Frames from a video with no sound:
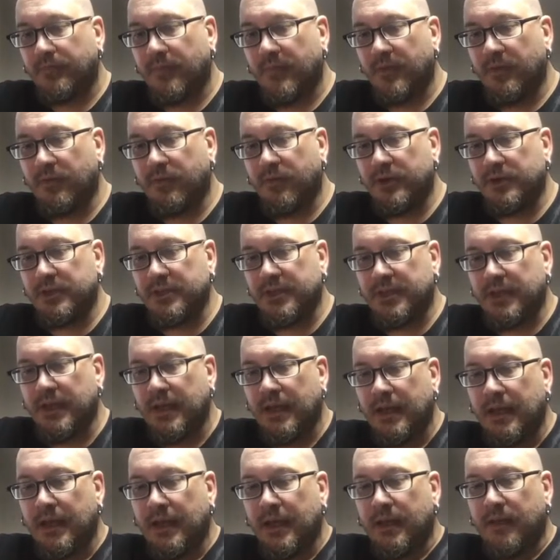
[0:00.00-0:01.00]
version,
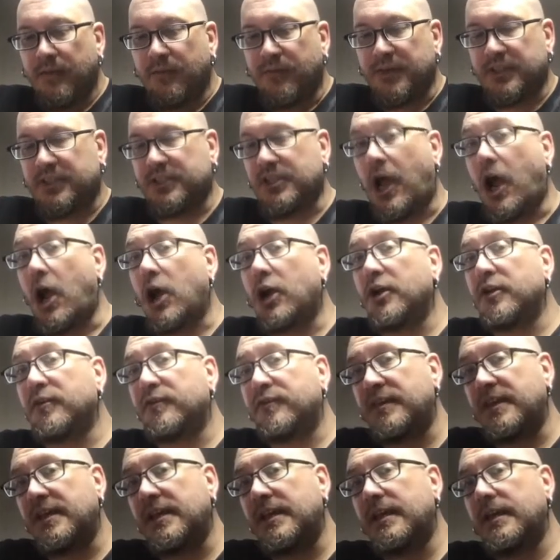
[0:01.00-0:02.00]

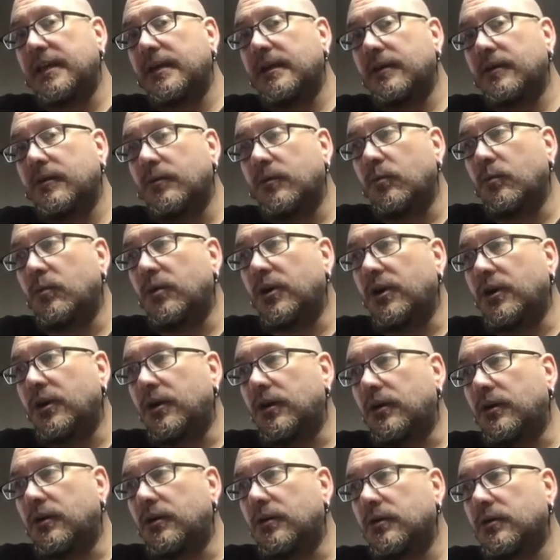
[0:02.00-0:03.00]
photography
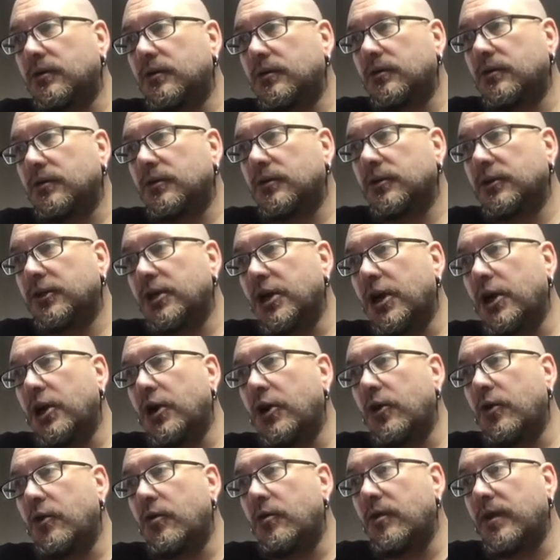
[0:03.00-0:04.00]
will
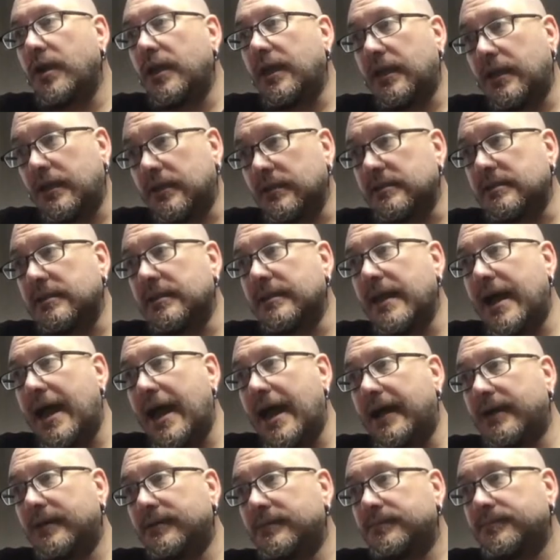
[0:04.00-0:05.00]
go into
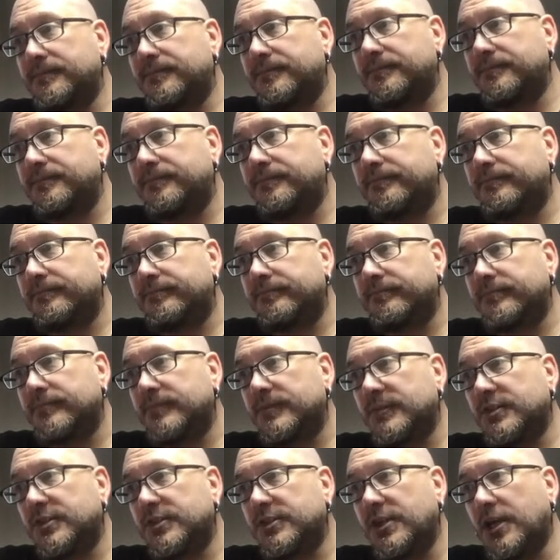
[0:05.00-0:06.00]
that.
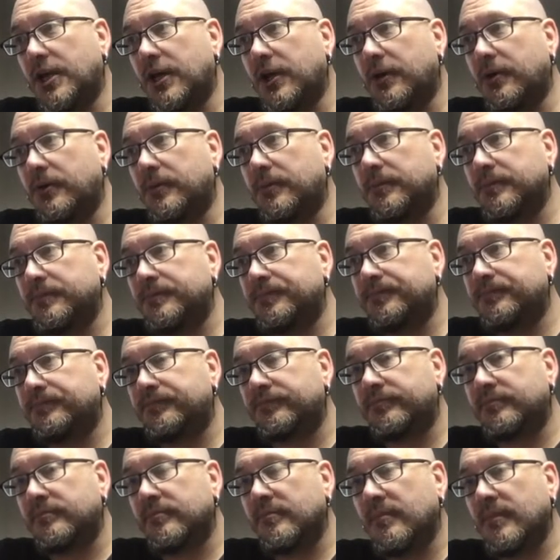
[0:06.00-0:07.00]
So
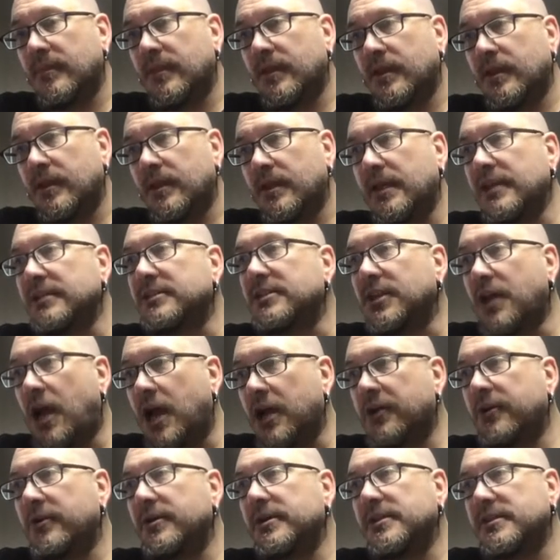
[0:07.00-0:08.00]
it's an
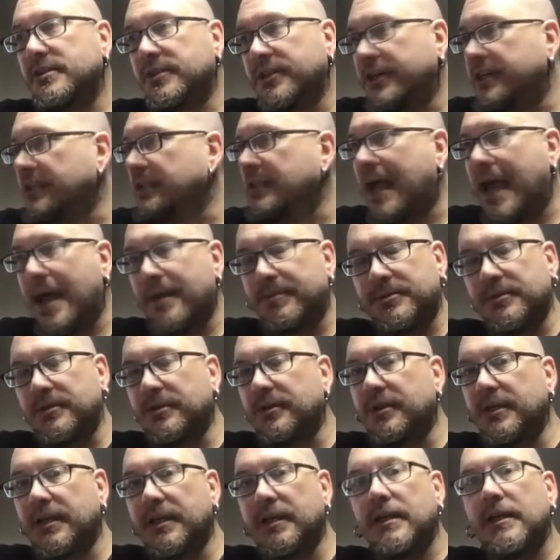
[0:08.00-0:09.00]
ongoing series,
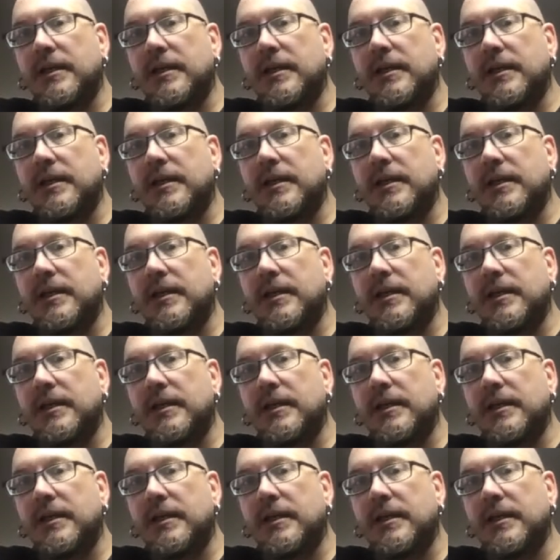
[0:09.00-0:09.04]
absolutely.